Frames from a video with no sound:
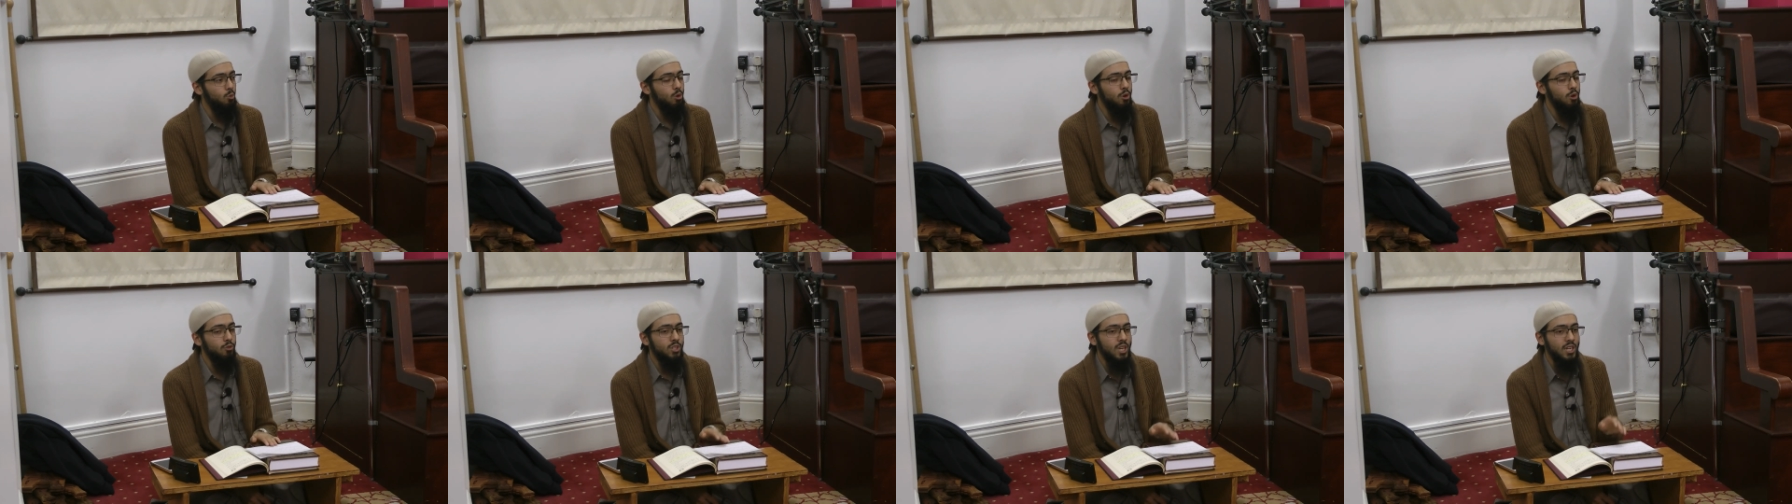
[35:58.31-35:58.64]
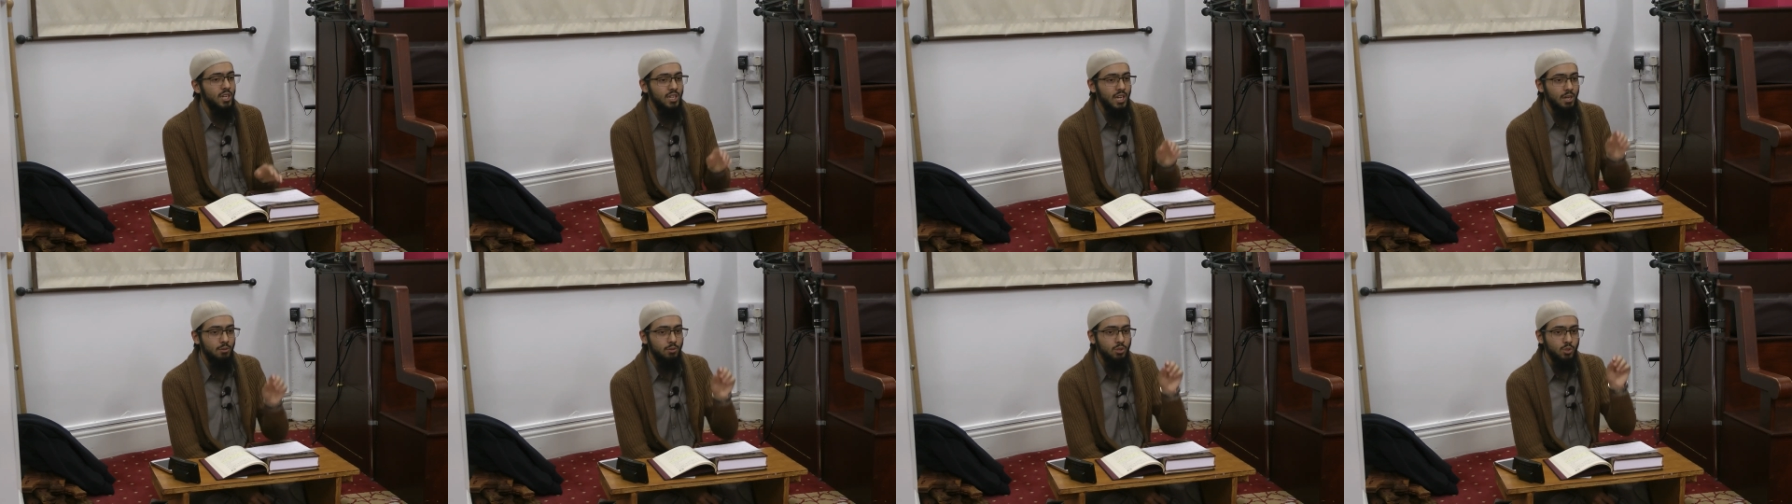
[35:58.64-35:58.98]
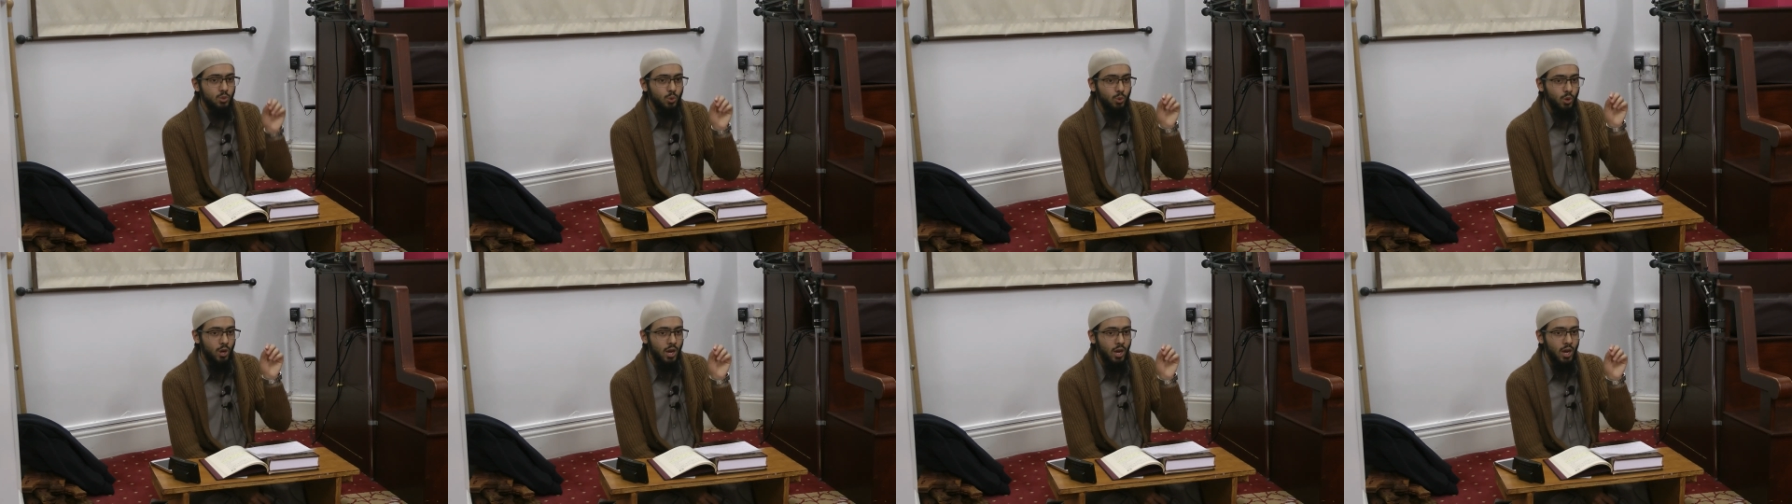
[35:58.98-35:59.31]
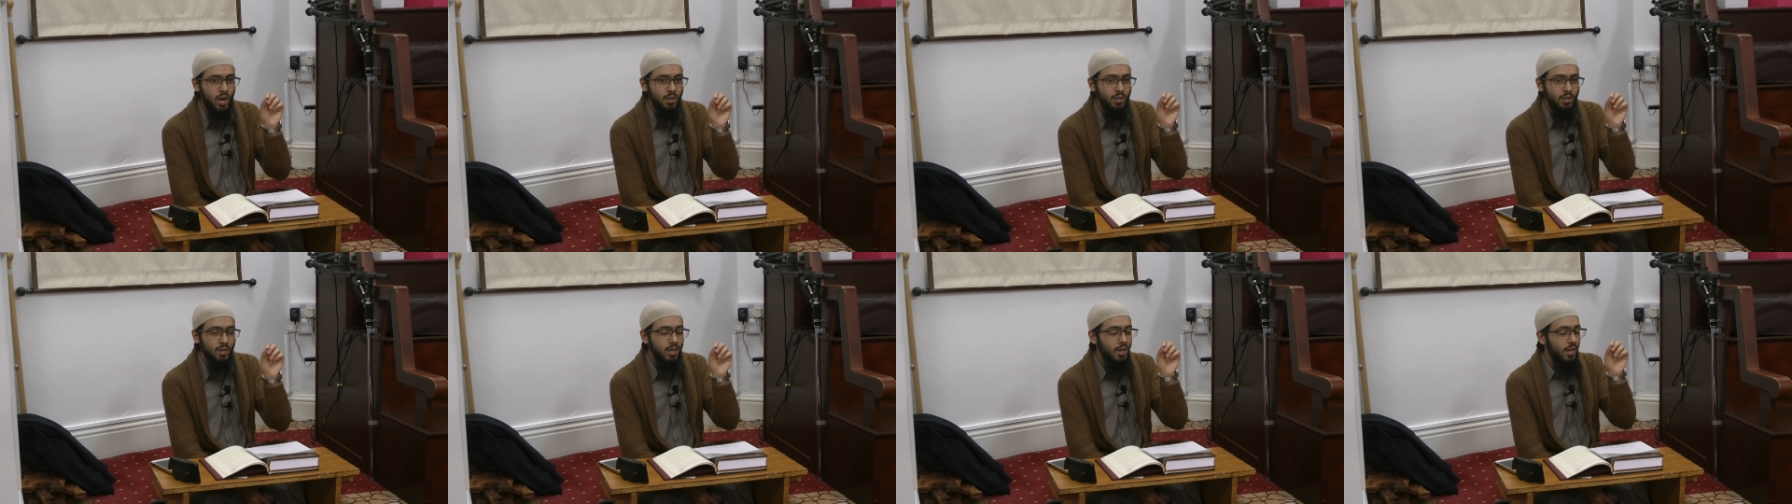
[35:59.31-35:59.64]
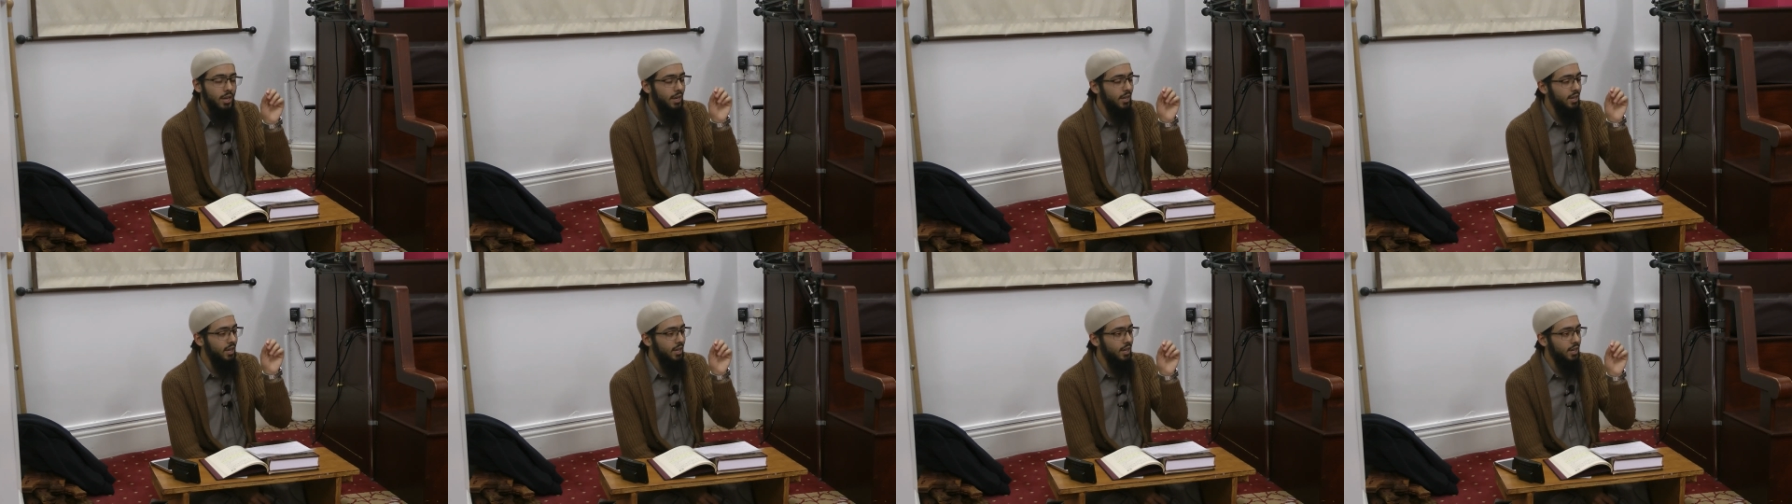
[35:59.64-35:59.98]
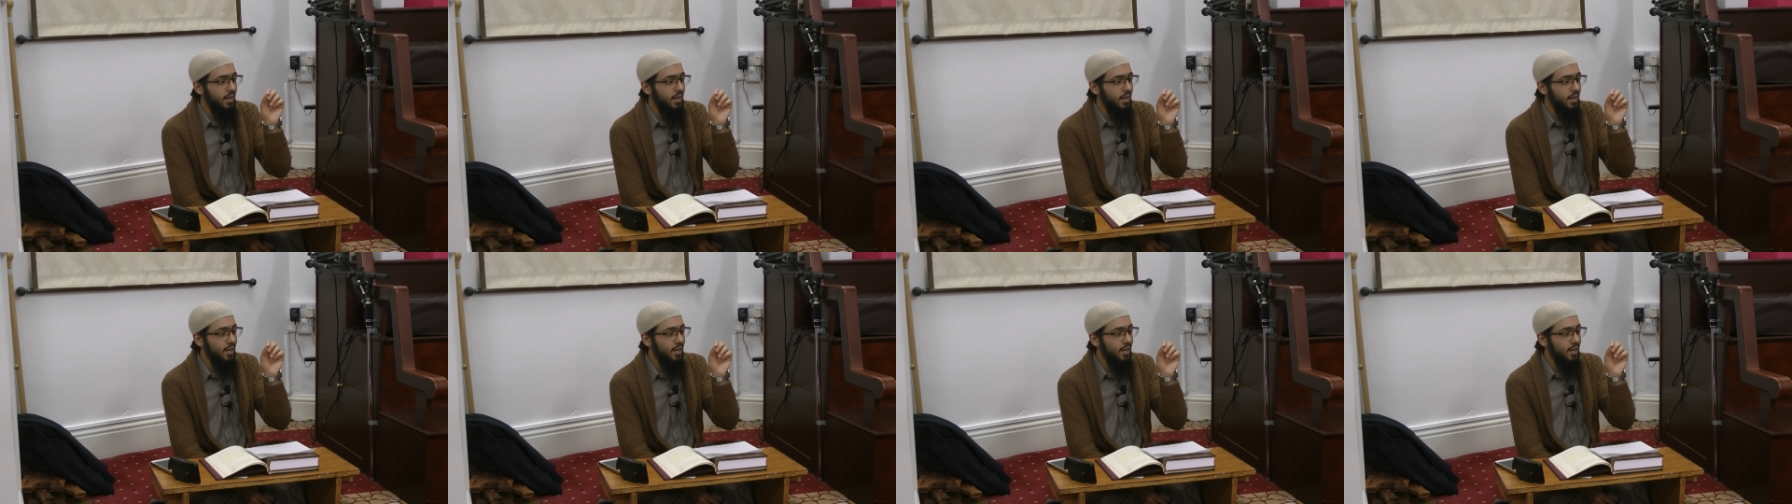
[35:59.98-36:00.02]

We have sent down this Qur'an in a